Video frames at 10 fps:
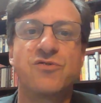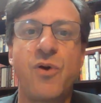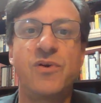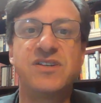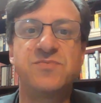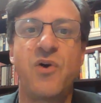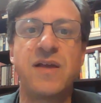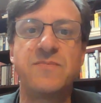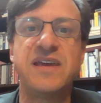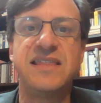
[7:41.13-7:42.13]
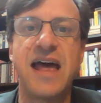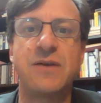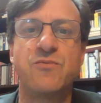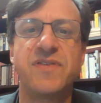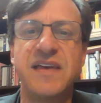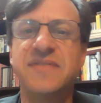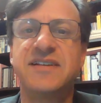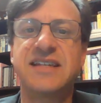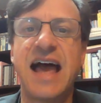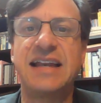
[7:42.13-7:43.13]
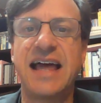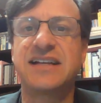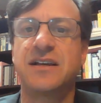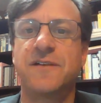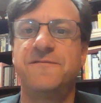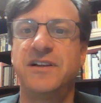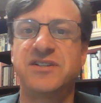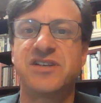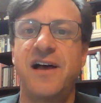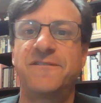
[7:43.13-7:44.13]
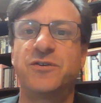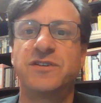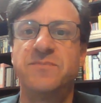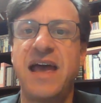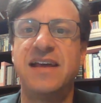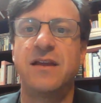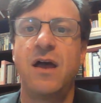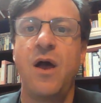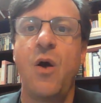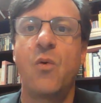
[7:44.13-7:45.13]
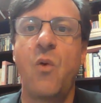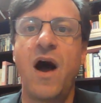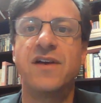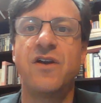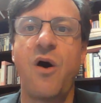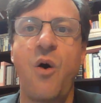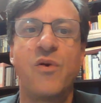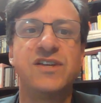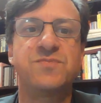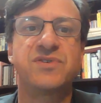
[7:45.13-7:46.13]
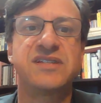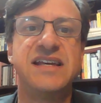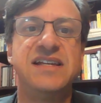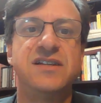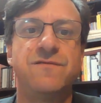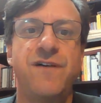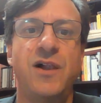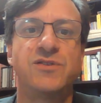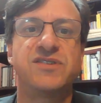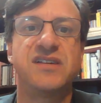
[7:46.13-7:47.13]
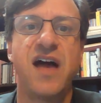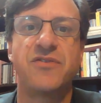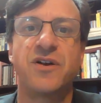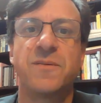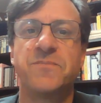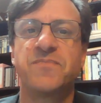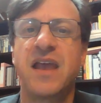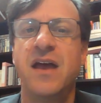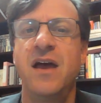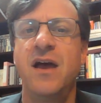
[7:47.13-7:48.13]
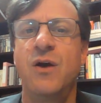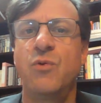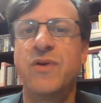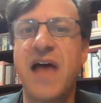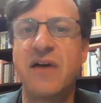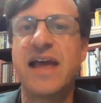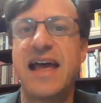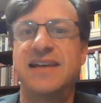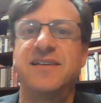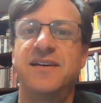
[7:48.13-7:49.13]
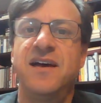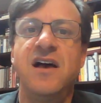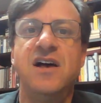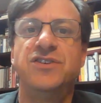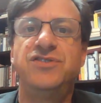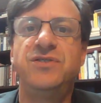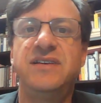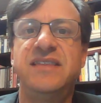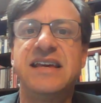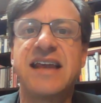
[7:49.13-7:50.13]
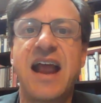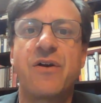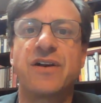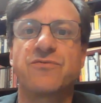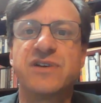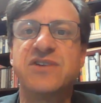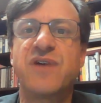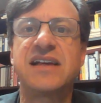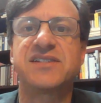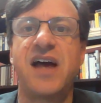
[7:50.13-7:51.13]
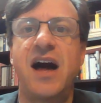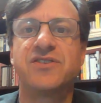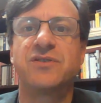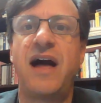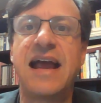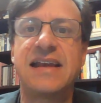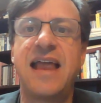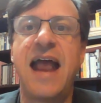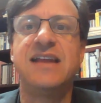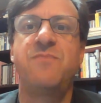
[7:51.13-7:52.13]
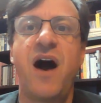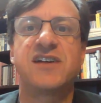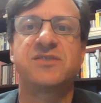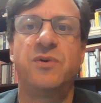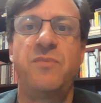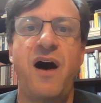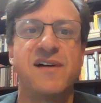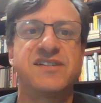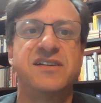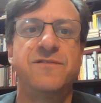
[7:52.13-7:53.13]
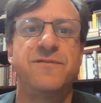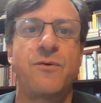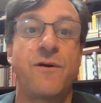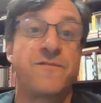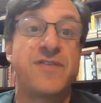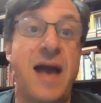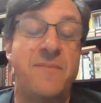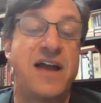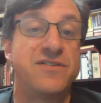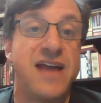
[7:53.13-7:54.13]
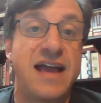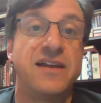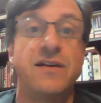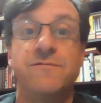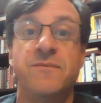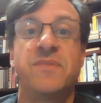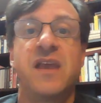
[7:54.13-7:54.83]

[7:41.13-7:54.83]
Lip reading: Crowley's point being that within the dialectic of philosophical debate, one always precedes and follows the other without end, due to the inherent regress underlying any possible positive, or for that matter negative,